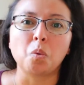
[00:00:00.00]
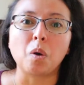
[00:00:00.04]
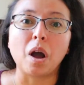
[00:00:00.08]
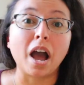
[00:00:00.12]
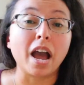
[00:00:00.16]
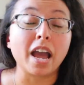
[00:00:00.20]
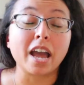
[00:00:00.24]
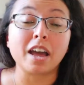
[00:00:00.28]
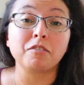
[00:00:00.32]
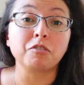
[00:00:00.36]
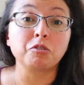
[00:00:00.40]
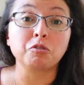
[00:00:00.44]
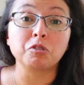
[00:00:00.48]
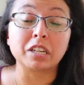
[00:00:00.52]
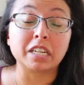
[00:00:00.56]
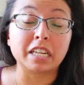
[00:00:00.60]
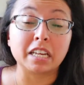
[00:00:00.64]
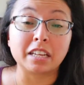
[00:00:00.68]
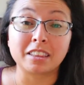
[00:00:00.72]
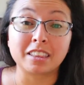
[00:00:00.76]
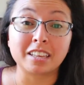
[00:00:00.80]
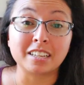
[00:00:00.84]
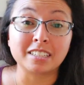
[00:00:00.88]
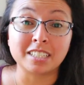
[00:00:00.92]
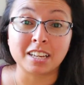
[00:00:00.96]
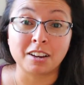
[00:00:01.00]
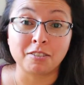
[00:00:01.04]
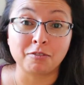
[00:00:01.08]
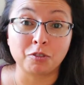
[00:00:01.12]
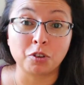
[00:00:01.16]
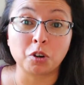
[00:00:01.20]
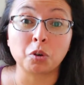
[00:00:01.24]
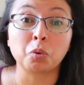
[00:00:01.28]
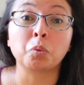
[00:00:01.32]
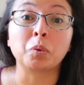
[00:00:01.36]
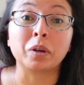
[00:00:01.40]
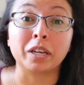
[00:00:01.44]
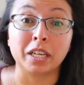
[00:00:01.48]
I haven't written anything down
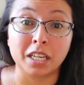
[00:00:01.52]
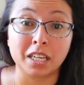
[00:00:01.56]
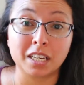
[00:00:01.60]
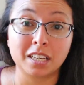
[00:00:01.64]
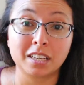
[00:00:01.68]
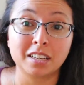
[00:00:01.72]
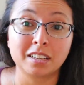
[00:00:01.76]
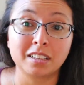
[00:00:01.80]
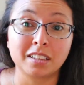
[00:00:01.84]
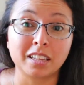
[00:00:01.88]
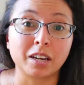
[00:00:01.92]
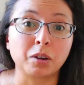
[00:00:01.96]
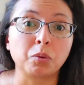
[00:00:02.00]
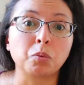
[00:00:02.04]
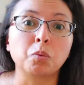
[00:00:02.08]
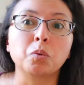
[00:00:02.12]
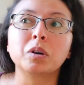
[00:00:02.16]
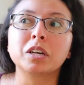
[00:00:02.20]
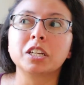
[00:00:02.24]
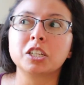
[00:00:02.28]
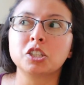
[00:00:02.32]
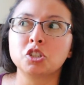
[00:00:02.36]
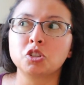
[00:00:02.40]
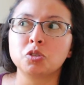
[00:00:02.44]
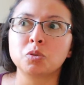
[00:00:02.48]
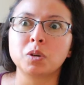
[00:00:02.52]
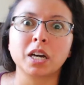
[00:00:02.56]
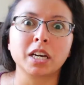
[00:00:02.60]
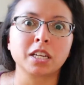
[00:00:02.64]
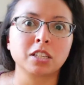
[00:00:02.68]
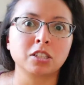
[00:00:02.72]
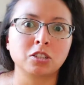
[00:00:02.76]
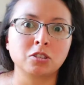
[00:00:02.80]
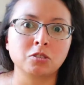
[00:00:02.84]
for a week. Like, what did you guys